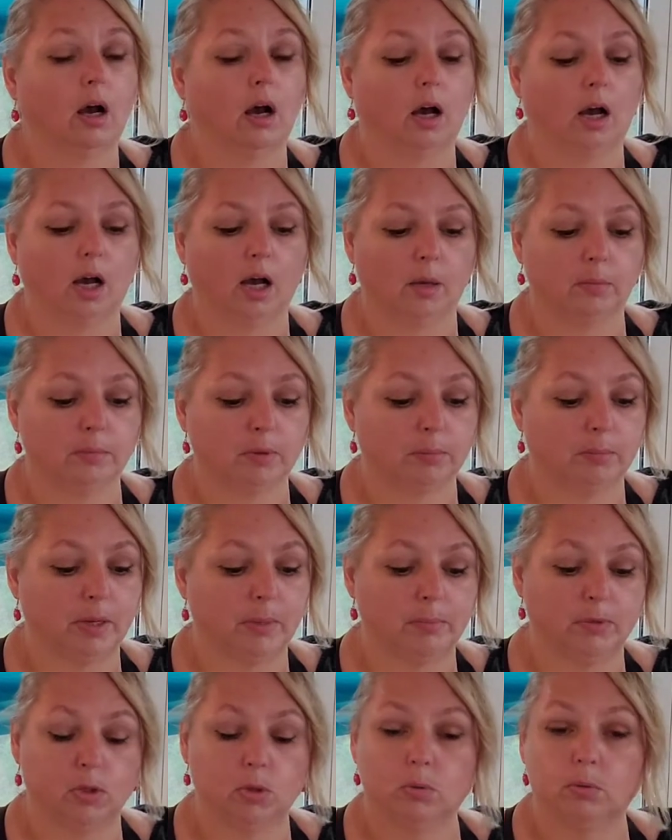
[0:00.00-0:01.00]
Um,
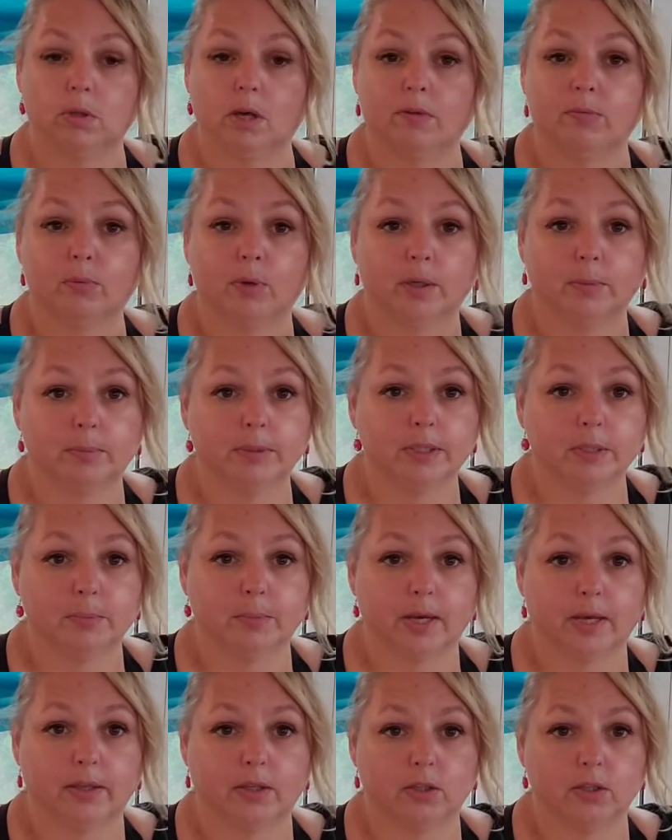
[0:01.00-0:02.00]
maybe you love one-piece
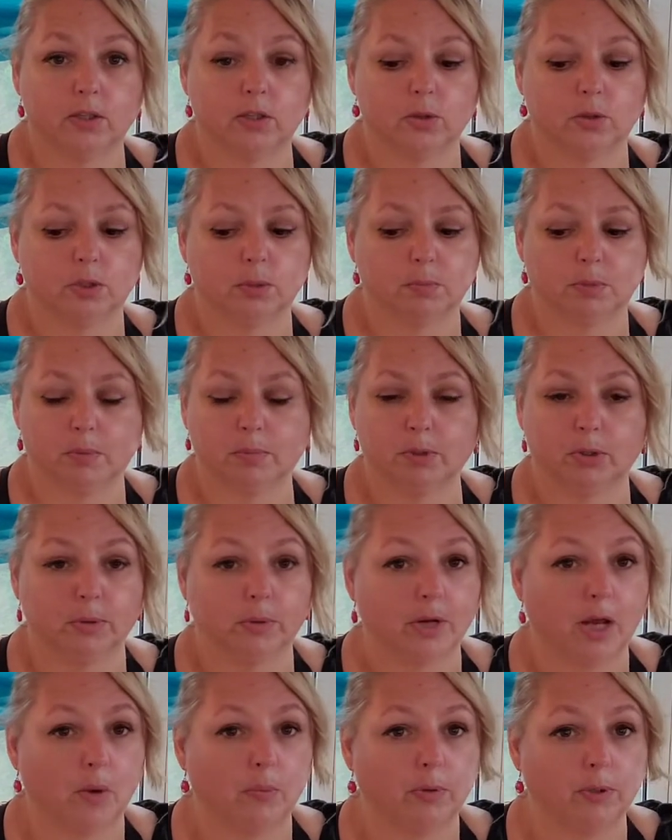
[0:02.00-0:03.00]
bathing suits. Maybe
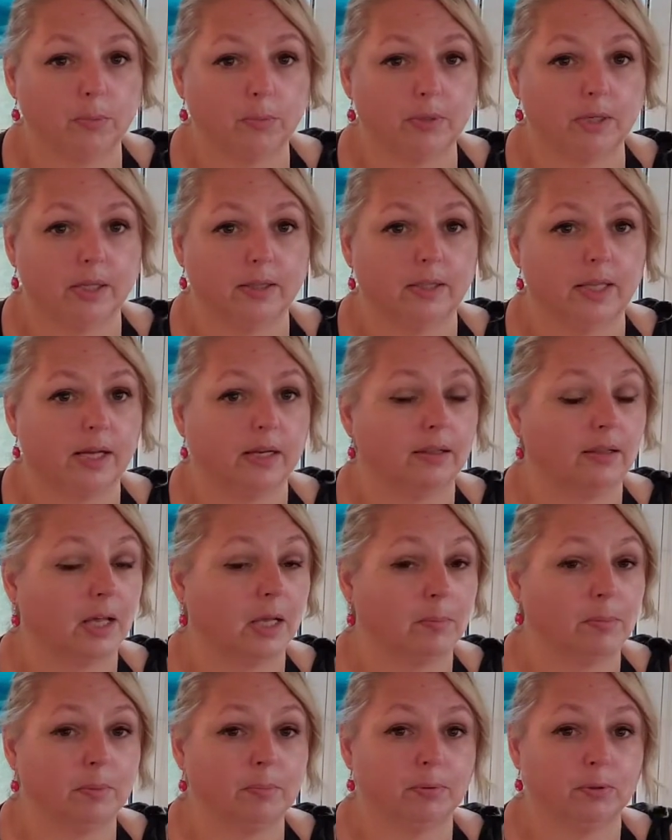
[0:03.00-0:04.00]
you're not with me on that. A
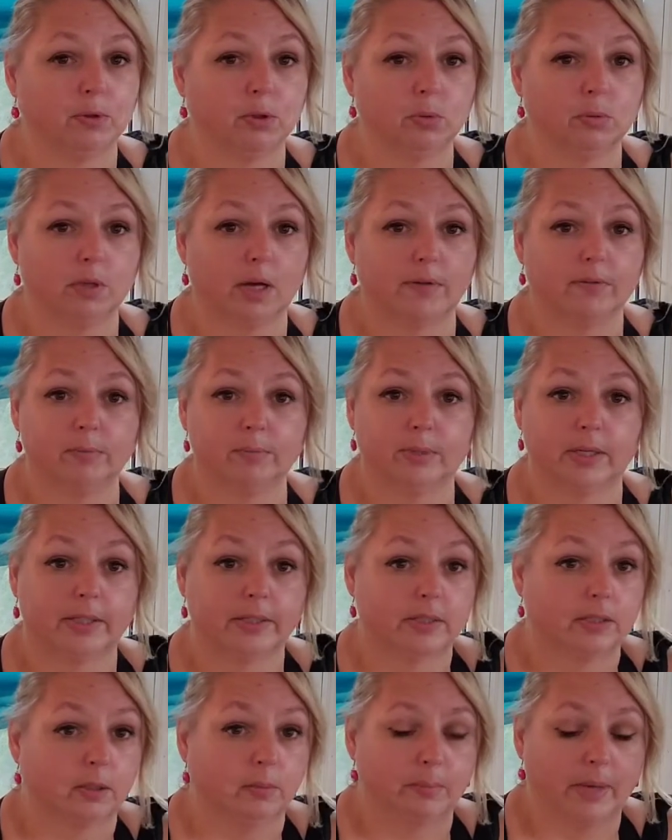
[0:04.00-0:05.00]
lot of people do love them.
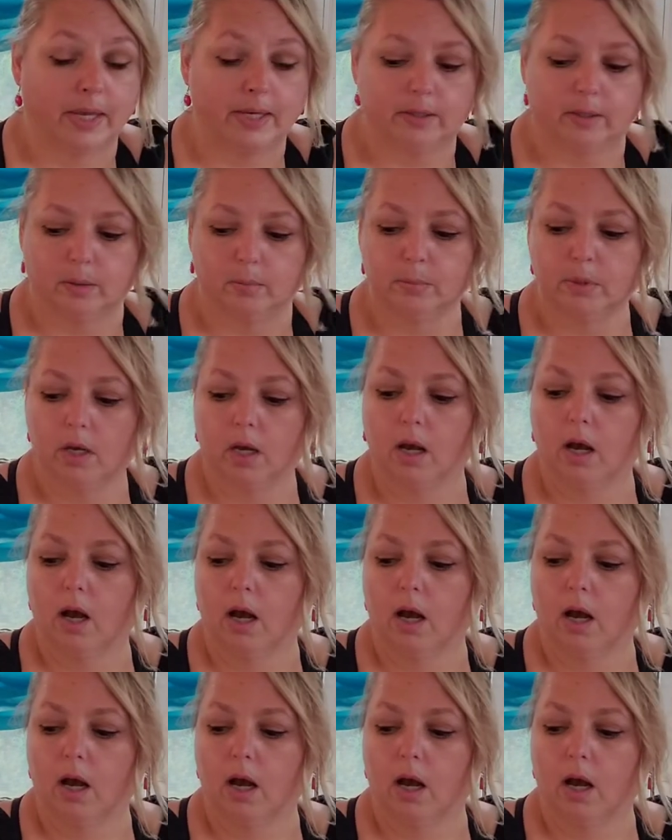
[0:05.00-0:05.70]
They still make them.